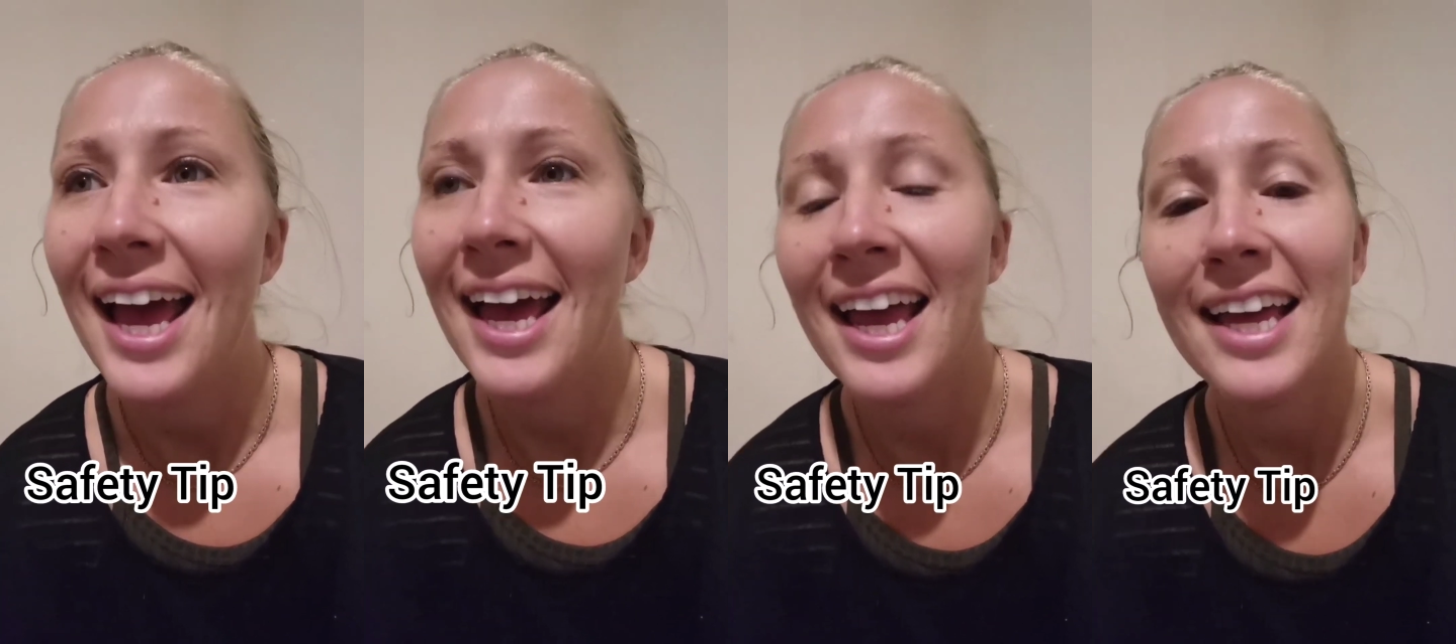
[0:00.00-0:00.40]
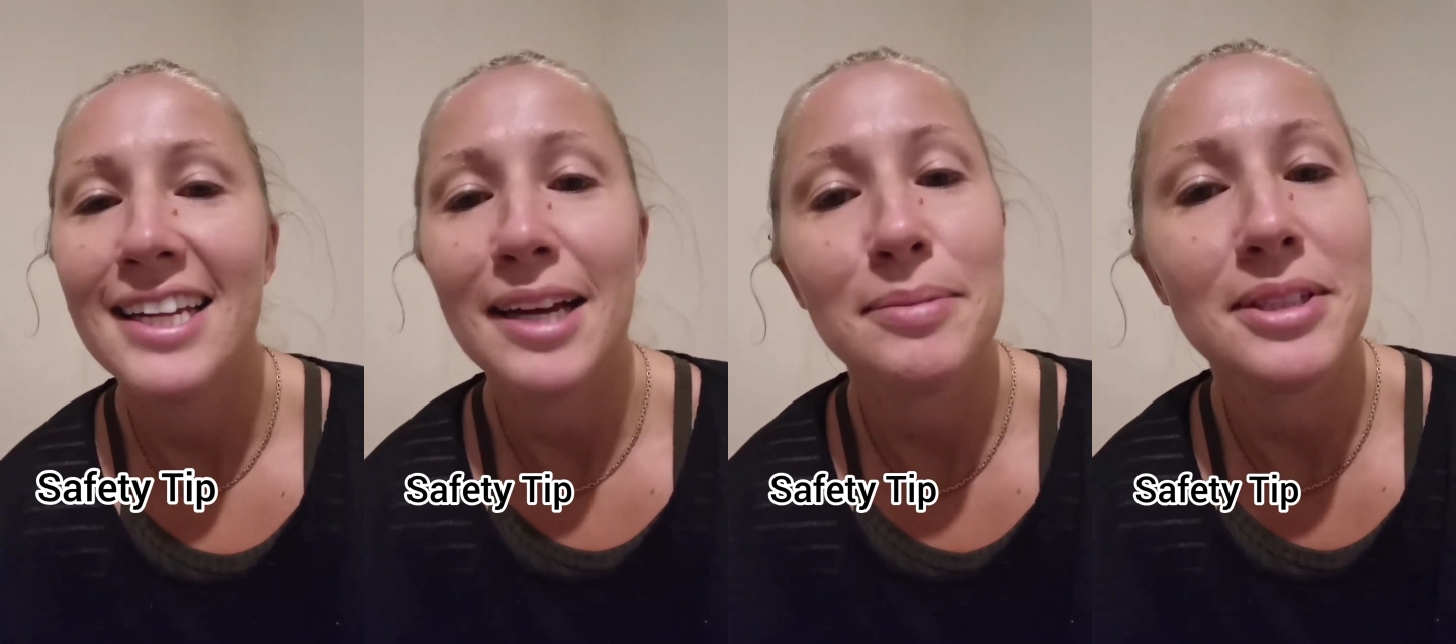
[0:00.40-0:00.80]

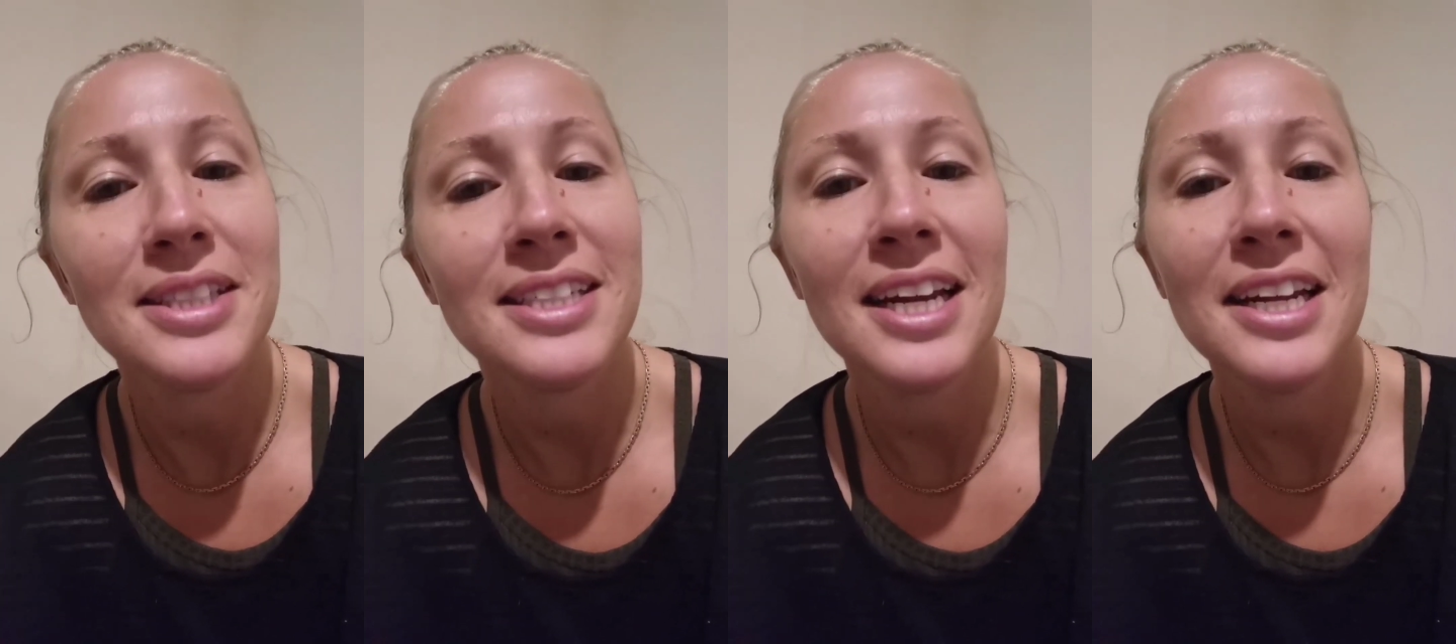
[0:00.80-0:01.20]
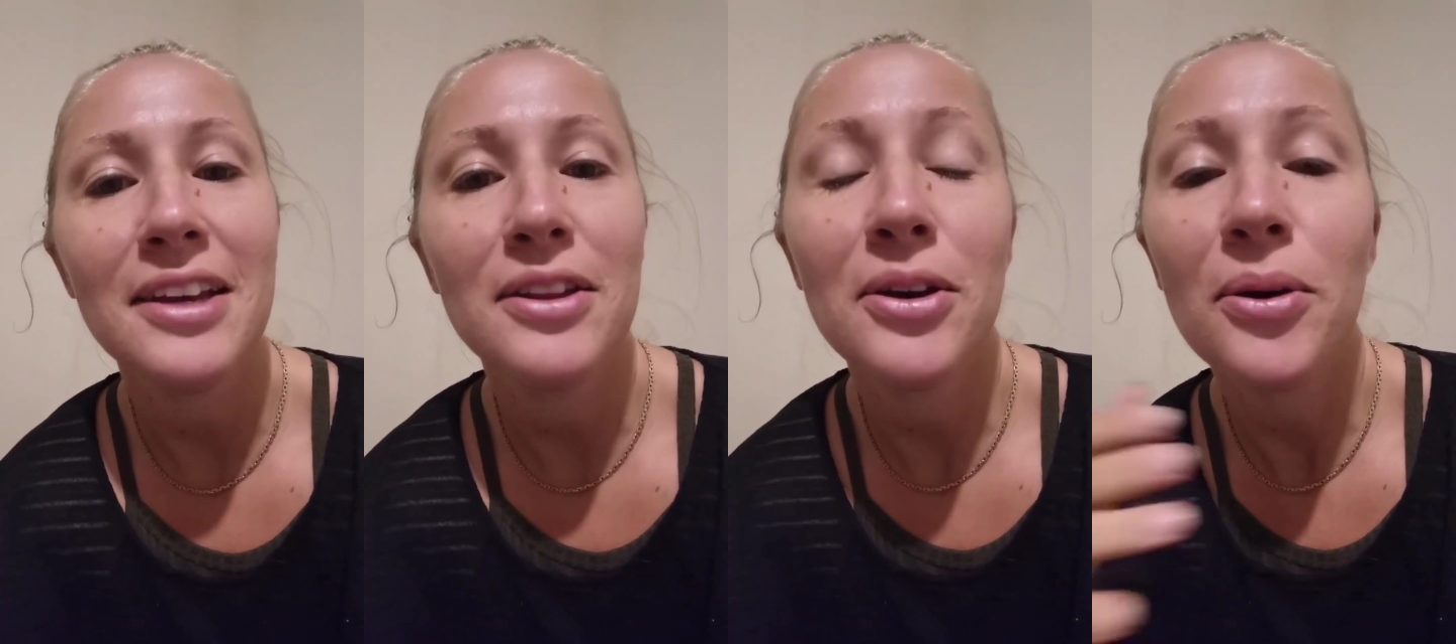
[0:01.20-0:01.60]
and I'm just
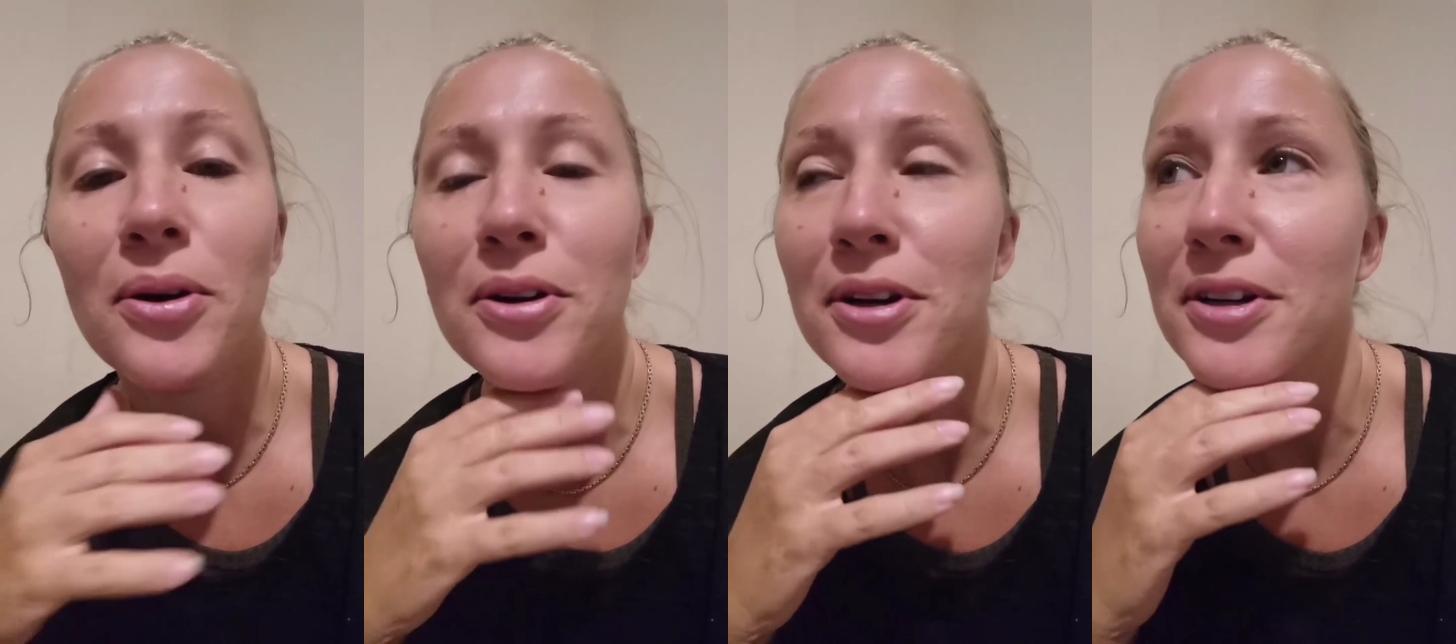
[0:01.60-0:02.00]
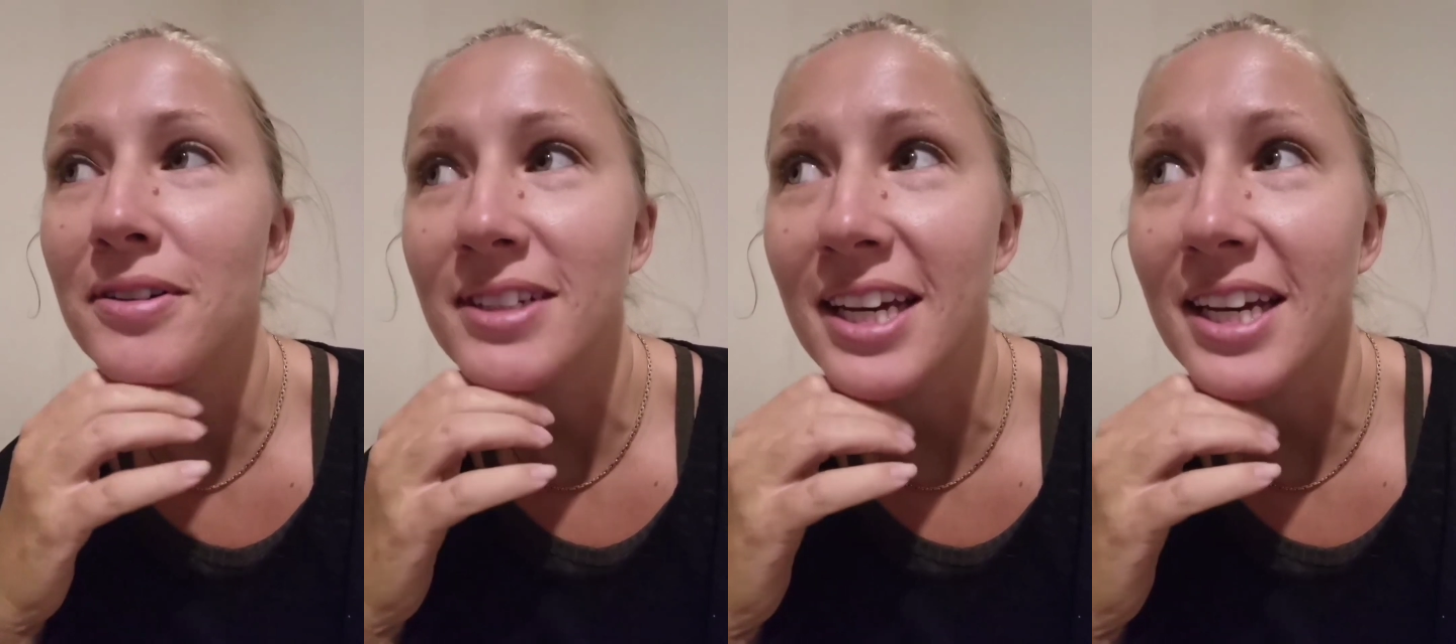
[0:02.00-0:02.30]
standing on the corner,